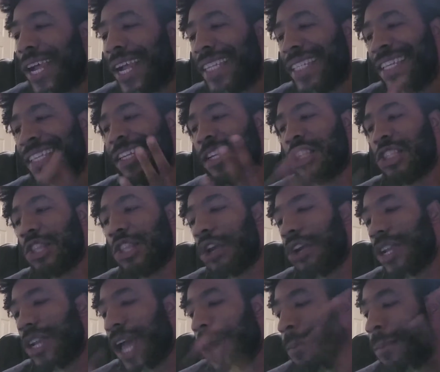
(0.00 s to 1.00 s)
Like I said, there's
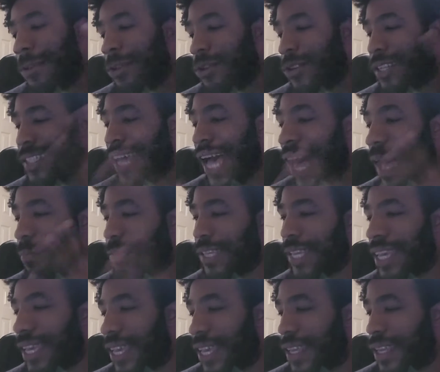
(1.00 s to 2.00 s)
30. I'm gonna do the top
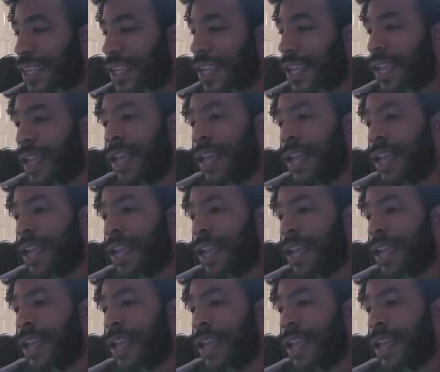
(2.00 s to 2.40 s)
10.